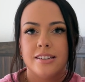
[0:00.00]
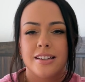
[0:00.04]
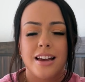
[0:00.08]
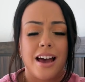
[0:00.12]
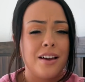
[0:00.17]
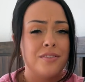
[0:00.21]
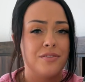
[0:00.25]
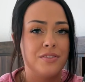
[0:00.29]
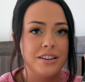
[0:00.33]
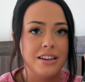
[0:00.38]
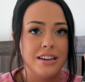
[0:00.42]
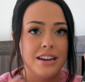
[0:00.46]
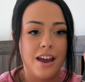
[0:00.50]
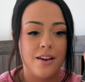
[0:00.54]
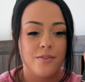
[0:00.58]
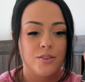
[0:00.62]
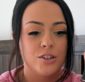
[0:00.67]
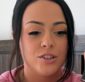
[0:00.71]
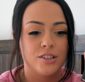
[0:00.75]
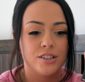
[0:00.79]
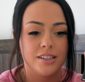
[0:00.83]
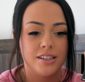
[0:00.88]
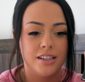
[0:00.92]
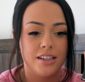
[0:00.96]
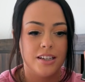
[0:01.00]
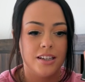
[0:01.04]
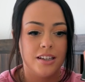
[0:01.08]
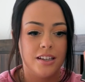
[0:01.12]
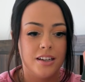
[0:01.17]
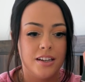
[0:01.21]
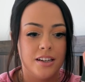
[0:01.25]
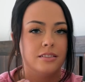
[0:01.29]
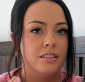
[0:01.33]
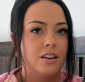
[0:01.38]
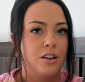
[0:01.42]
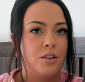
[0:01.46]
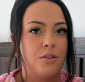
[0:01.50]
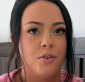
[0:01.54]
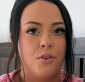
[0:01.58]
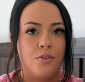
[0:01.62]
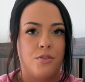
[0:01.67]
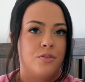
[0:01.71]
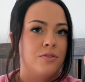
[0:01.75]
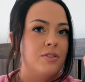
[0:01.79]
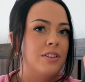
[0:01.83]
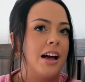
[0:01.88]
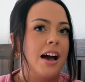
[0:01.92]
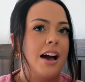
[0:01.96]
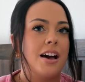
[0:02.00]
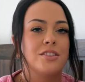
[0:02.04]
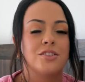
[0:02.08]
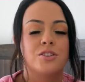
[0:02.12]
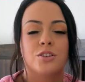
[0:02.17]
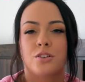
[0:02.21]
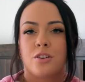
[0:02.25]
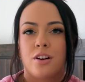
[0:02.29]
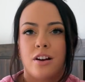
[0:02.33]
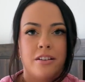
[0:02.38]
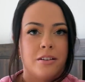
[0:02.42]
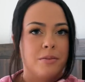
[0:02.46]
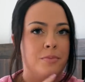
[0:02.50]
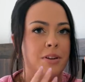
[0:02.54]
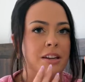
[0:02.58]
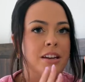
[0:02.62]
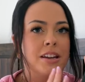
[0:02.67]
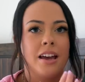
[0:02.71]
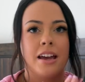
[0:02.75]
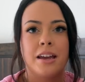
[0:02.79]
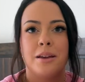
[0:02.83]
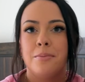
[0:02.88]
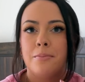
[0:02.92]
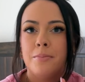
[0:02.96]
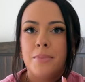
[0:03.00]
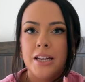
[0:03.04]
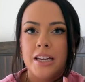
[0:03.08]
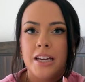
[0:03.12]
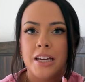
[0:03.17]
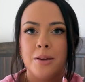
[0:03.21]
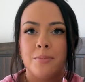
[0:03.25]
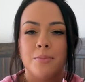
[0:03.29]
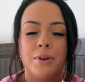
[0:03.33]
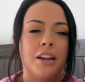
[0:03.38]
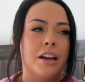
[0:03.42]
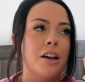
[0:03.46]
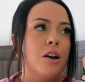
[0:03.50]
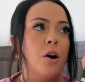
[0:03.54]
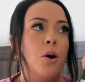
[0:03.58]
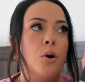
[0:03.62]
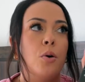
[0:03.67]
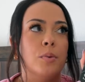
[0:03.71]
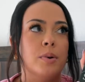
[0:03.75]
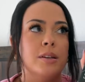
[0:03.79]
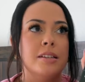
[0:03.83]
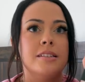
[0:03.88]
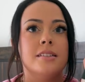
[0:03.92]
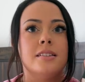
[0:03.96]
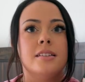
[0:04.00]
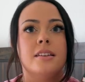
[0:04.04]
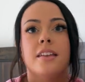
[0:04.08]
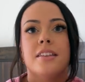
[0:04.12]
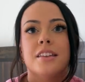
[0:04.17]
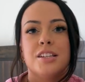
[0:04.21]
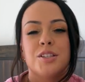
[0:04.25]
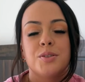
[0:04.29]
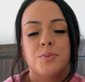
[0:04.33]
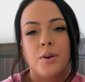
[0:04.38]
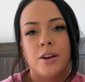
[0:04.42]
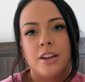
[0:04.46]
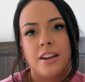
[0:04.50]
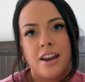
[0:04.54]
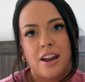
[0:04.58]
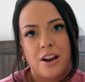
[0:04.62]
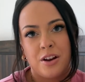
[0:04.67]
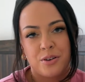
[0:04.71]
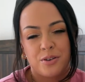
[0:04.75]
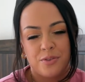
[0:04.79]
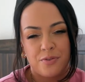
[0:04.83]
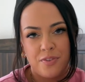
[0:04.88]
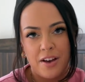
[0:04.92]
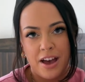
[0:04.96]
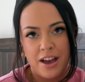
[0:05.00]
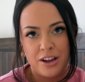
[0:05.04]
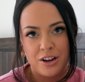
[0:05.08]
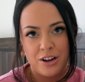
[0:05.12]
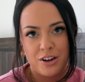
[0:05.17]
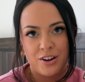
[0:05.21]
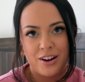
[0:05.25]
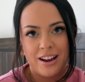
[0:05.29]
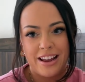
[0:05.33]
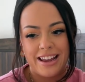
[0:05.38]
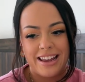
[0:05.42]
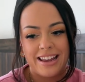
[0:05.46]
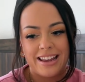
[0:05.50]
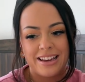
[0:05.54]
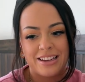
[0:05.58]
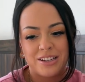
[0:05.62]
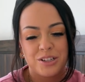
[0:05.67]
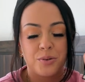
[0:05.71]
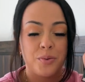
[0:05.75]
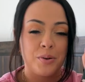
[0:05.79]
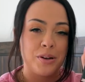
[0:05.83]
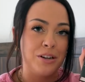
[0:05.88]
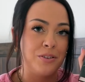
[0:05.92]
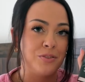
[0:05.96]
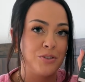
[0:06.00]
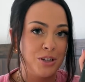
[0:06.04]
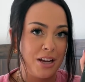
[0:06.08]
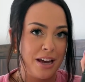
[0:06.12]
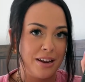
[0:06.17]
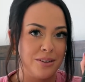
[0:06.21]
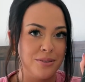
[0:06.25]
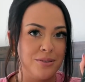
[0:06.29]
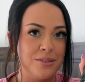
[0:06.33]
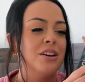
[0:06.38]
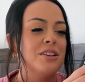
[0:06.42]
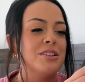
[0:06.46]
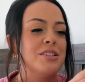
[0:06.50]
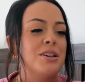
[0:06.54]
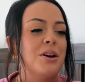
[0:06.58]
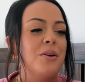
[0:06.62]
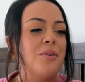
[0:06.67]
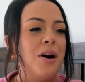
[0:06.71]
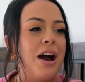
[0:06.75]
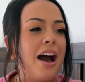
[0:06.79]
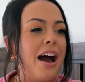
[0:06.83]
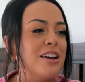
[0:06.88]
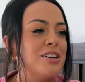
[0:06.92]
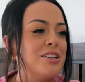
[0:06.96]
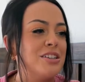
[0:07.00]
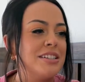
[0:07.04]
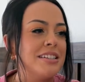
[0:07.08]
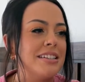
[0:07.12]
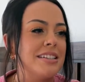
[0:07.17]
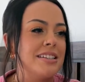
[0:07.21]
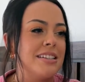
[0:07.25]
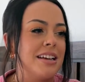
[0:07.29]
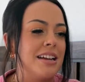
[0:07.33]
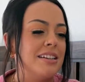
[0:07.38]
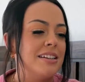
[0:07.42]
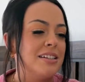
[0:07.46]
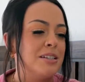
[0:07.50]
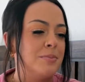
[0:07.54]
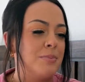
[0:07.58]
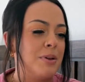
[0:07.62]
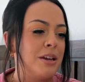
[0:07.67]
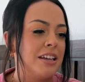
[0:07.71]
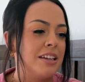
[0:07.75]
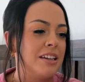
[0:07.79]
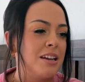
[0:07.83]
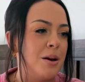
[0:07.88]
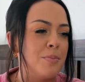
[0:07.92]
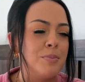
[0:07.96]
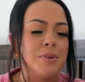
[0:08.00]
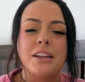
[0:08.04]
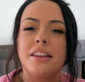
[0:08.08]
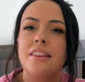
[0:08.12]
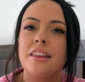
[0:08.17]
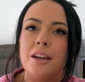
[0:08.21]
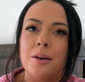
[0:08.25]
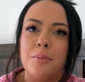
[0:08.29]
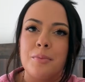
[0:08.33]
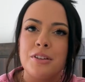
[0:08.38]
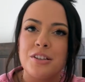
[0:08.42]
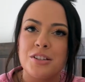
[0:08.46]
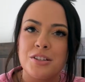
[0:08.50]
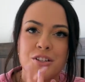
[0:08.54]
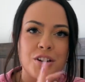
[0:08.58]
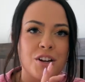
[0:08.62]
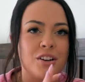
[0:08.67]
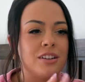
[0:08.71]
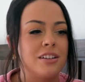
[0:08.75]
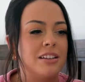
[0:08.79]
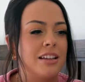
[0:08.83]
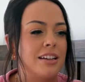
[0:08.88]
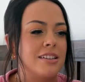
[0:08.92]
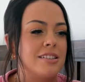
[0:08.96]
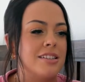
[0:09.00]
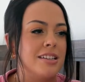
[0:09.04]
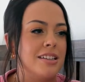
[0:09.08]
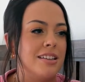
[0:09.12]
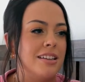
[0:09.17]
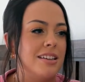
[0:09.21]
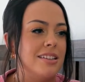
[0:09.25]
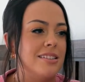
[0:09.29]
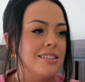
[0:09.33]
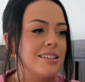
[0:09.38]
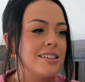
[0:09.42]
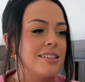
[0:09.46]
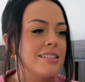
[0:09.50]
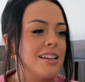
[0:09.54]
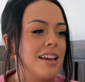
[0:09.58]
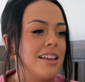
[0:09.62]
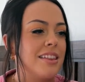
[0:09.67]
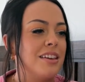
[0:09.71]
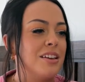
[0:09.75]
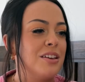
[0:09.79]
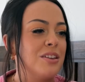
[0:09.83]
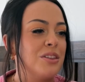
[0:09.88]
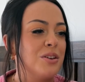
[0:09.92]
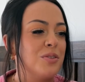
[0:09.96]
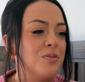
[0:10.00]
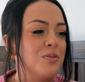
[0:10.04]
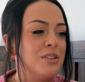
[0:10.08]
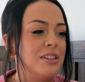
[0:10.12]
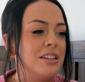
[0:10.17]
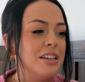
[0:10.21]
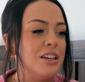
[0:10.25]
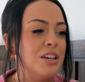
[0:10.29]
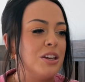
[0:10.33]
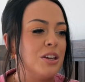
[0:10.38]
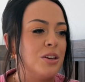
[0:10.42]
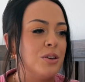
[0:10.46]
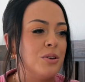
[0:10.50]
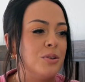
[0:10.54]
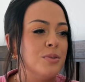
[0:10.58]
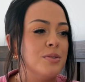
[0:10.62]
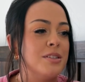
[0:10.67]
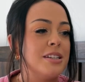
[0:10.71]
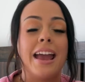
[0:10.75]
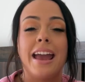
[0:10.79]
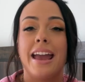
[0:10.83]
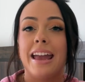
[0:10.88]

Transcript: I've never seen a Throne of Glass or Crown of Midnight mini, but I always see this one, Heir of Fire and Queen of Shadows. So I just decided to pick it up, but I think I'm gonna start collecting these because I think they're really cute.